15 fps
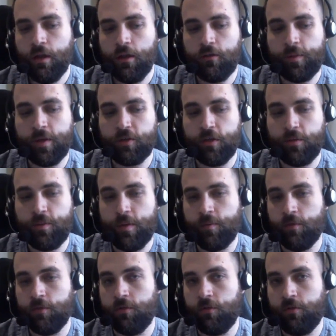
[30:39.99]
especially
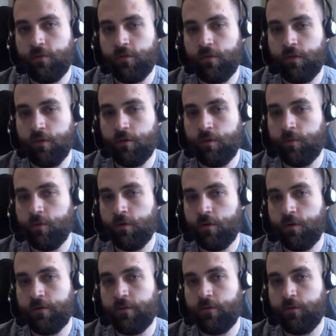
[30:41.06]
people new to the
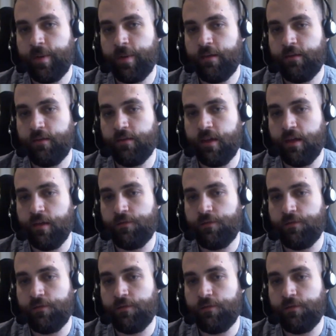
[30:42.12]
cryptocurrency space, if